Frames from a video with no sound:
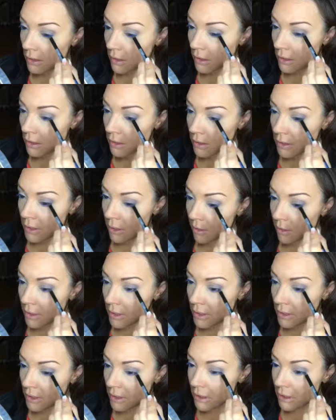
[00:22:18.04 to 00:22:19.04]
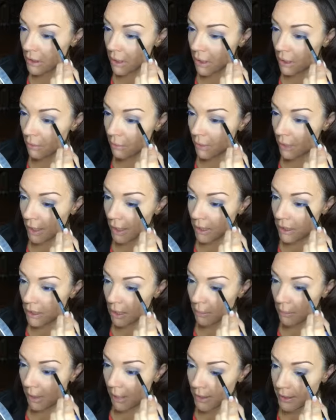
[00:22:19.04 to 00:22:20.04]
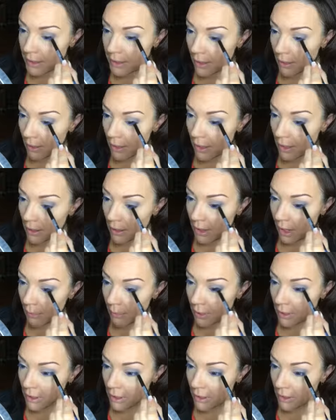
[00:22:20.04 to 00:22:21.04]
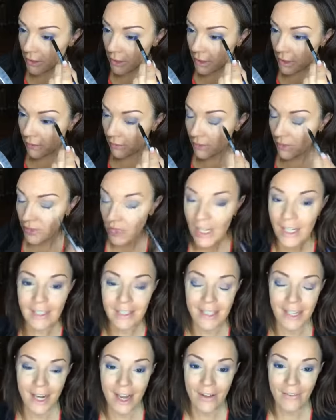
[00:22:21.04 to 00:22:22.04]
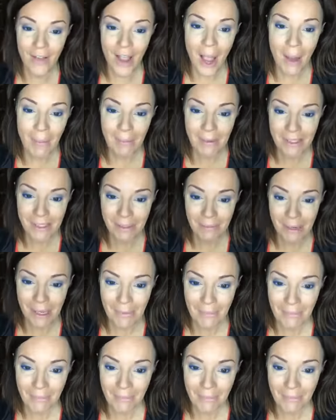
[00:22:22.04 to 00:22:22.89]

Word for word: So this, when I get to the mascara, I want you to think of the things that have happened to me.